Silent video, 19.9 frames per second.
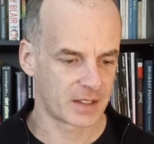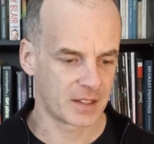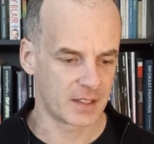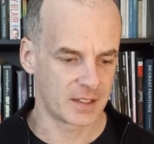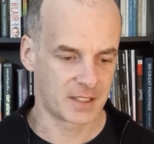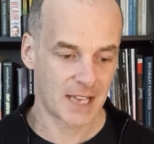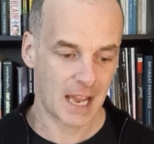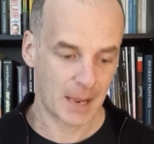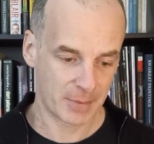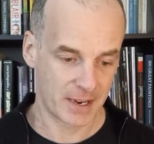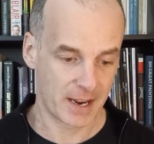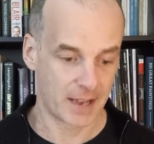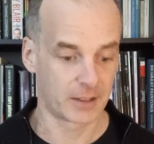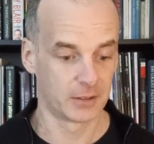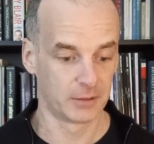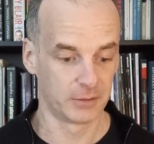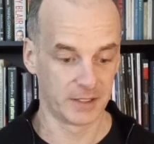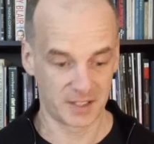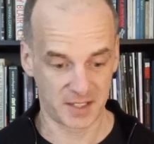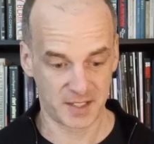the
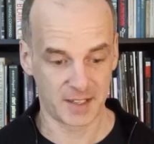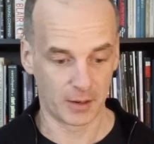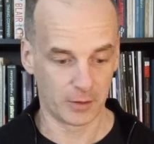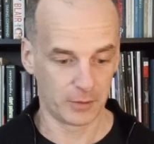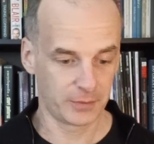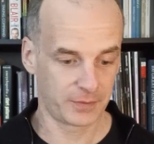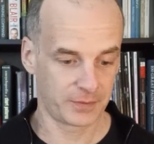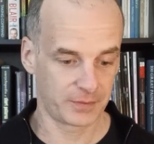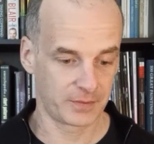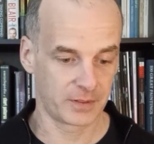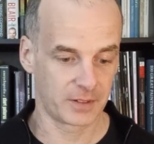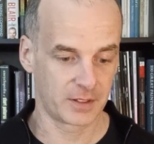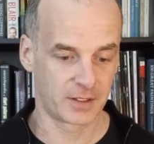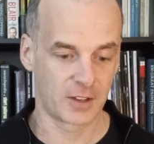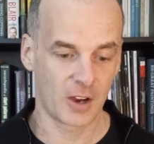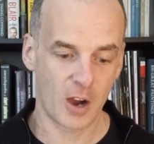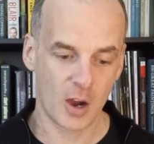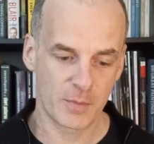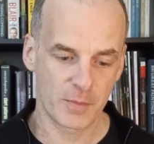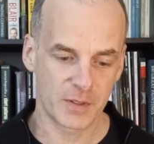tabernacle itself,
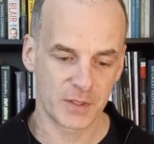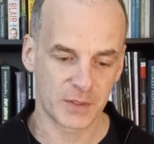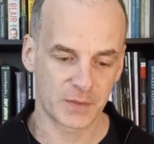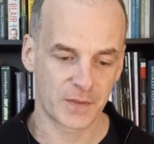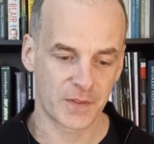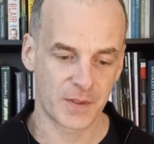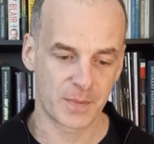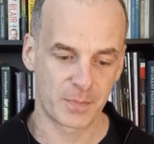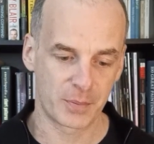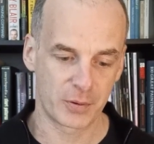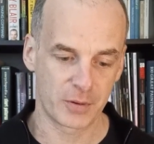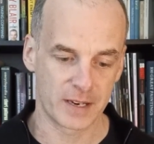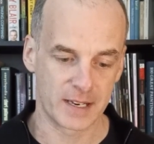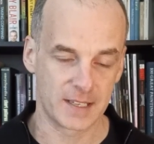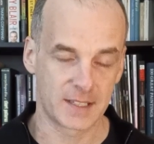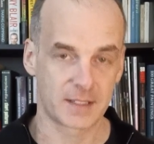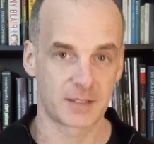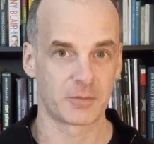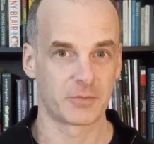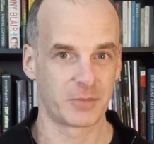garments for the
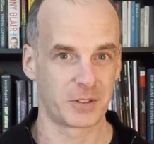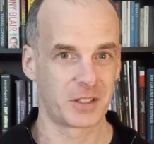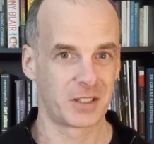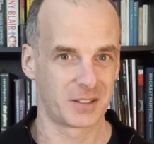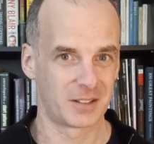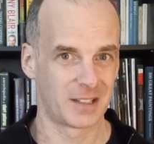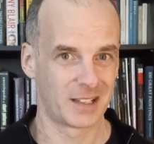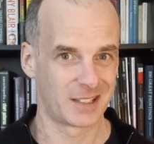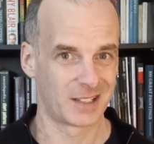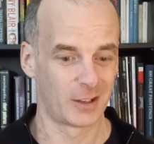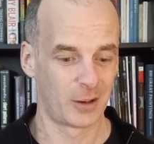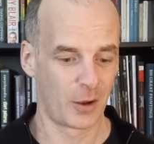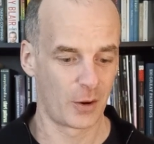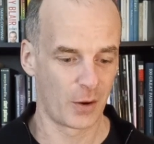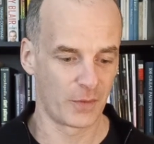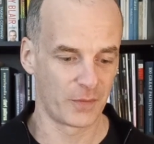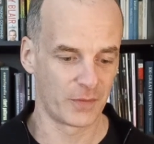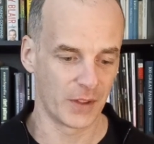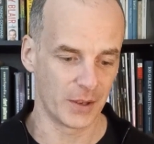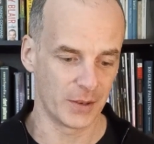priest, there's a
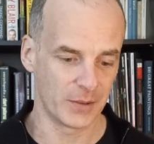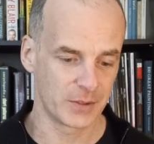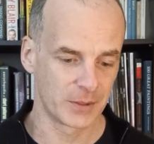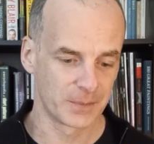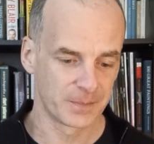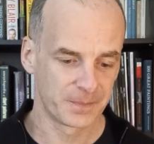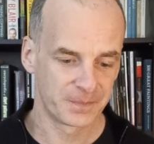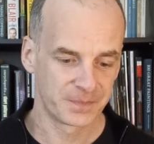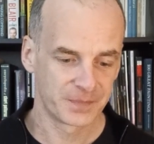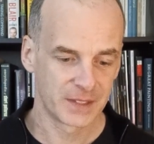lot of those,